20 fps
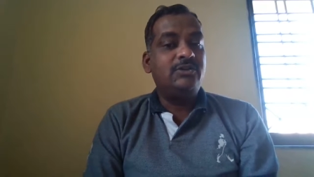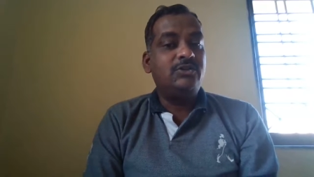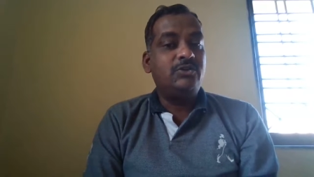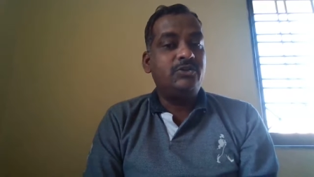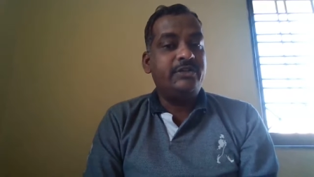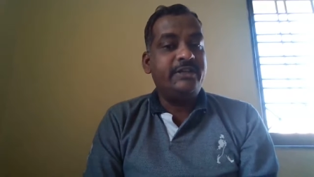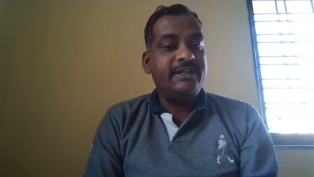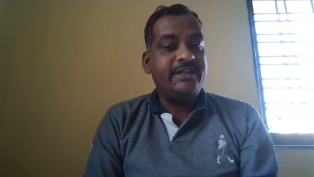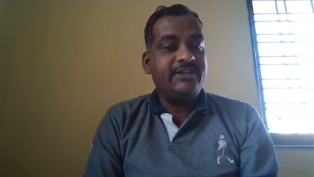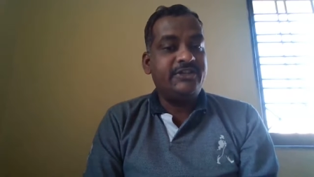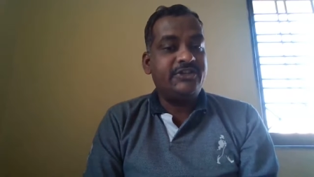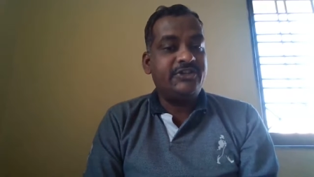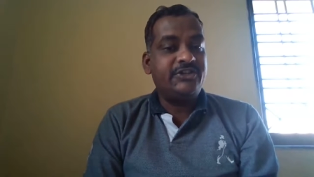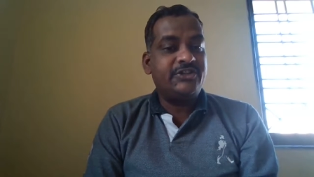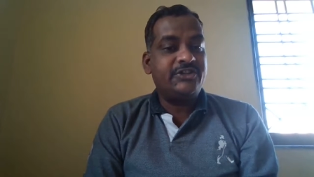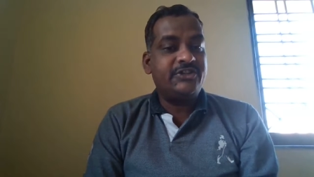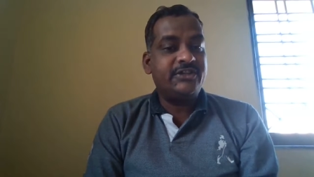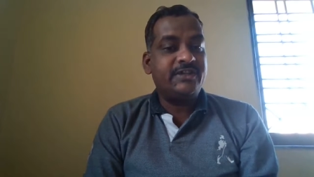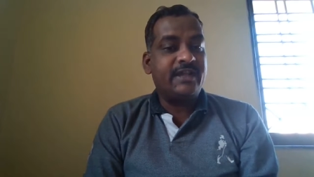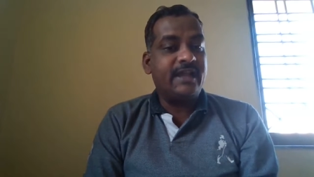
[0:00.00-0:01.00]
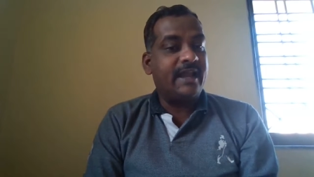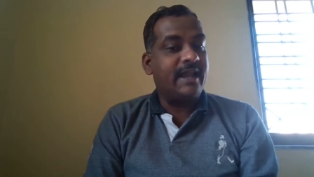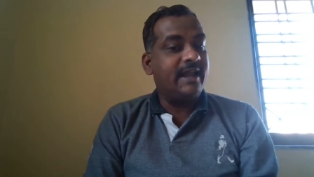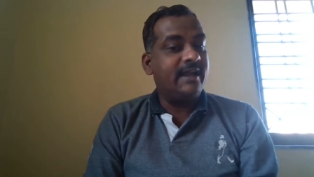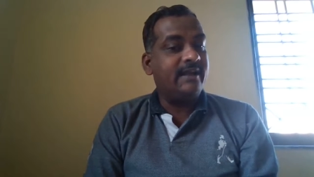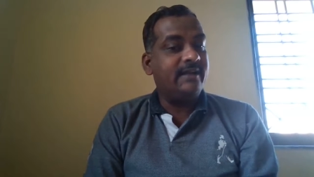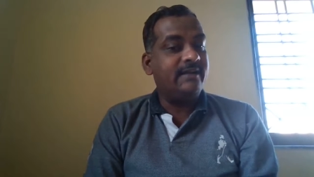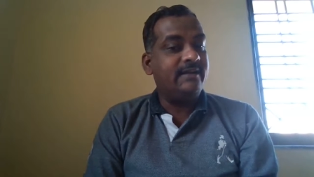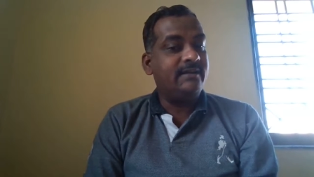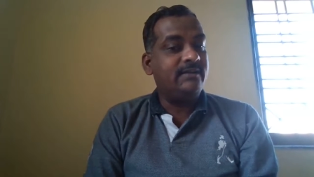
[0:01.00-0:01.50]
to teach
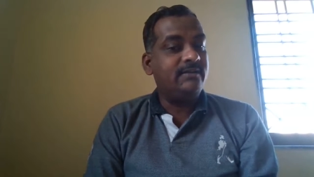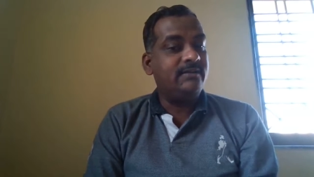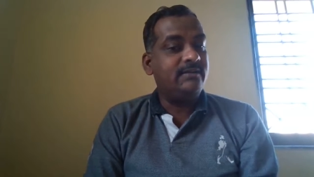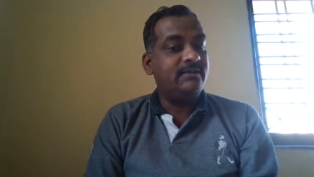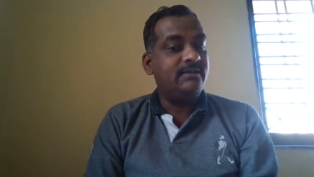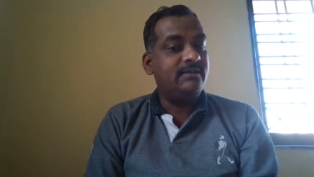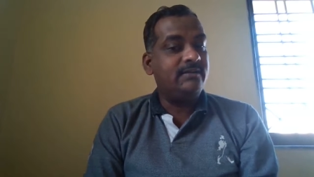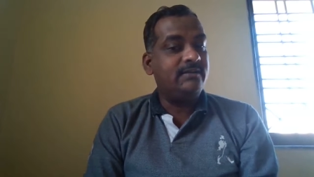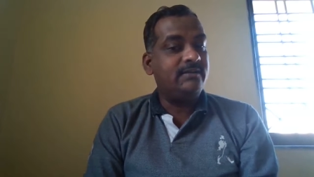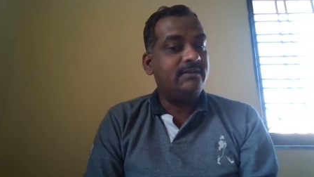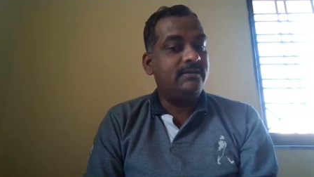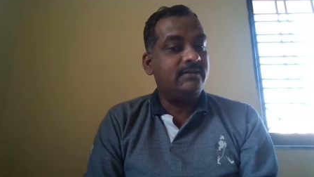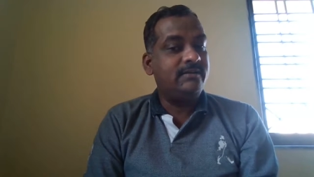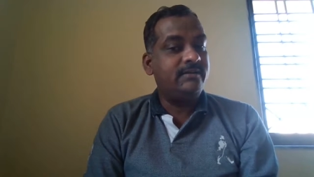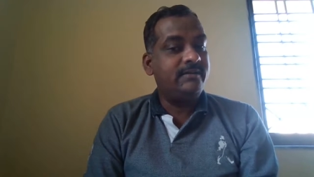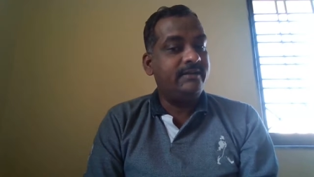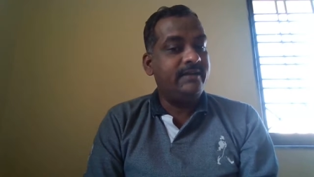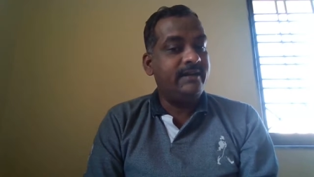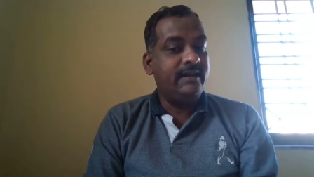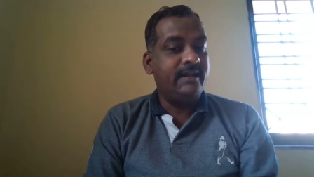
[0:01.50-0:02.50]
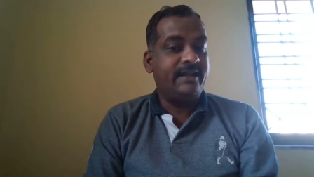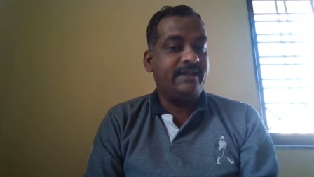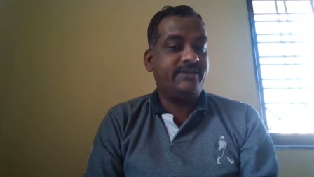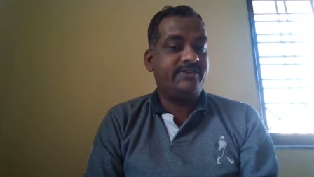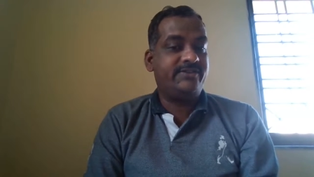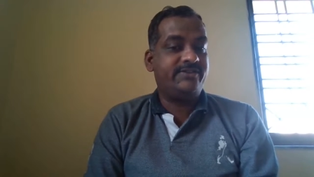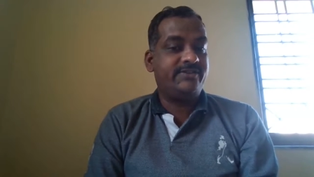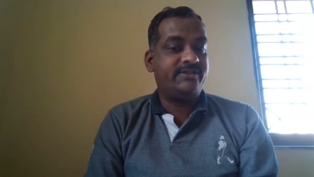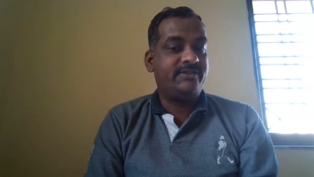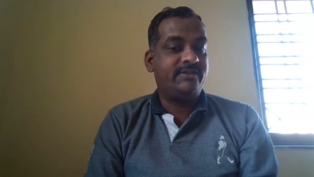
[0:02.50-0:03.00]
and
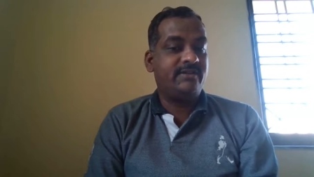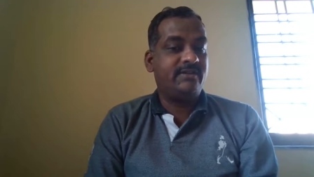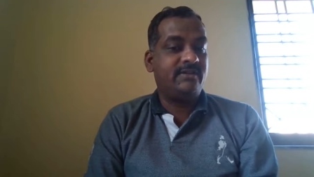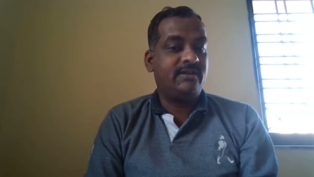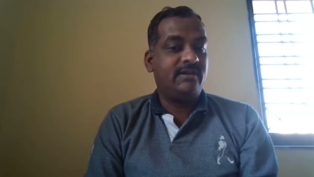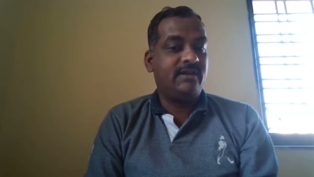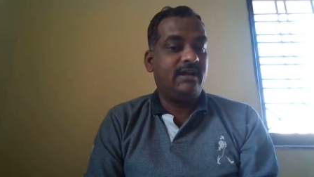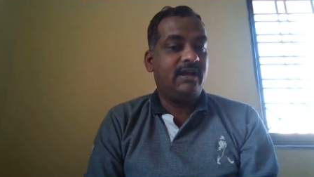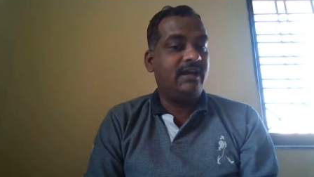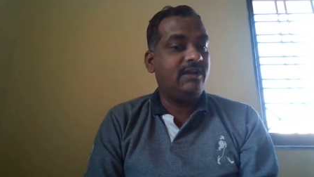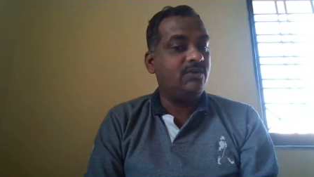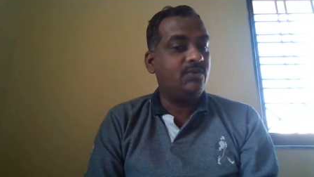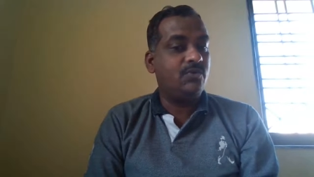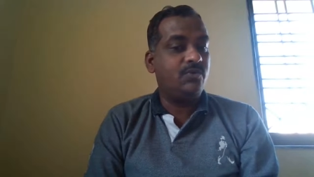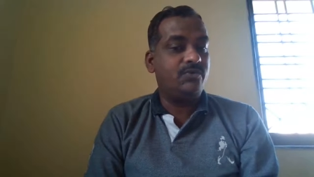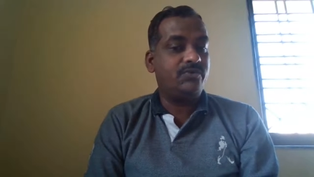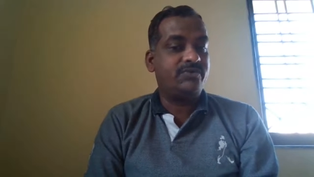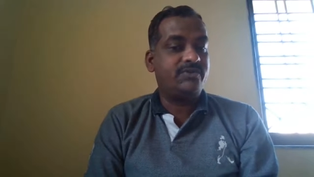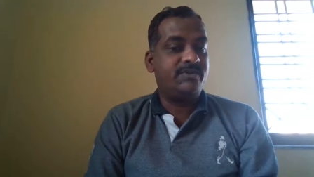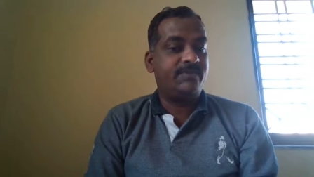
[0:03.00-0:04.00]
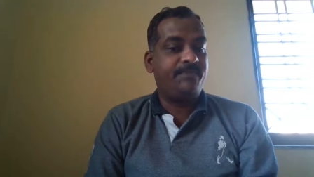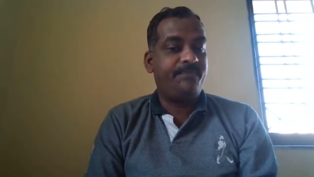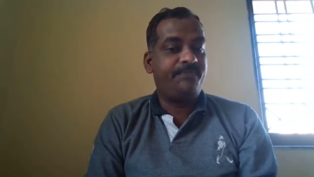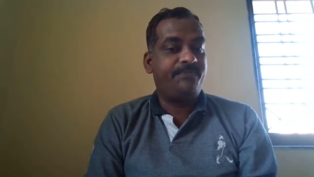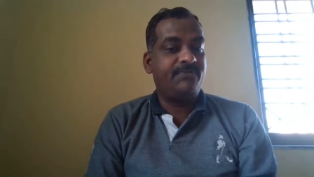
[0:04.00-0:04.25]
delight. Unquote.